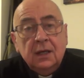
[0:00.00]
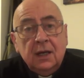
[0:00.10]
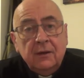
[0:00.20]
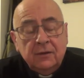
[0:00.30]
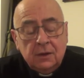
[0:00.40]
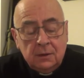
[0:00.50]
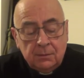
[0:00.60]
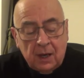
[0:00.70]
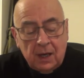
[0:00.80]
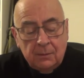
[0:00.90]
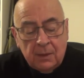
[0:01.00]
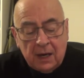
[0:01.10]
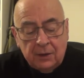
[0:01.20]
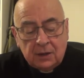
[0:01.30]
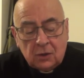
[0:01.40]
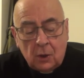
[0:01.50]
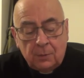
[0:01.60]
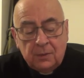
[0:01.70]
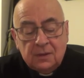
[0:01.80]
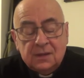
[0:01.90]
given by married
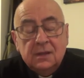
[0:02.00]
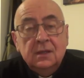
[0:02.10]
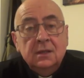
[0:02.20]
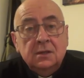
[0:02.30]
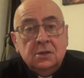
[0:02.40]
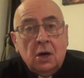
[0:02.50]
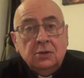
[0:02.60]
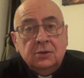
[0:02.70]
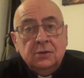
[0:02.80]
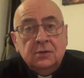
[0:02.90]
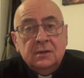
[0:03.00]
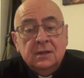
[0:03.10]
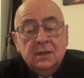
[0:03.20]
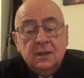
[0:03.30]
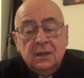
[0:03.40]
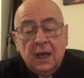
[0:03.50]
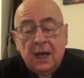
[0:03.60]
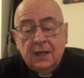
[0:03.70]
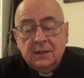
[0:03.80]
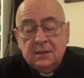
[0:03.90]
couples, doctors,
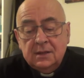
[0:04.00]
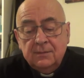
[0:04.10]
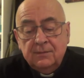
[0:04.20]
and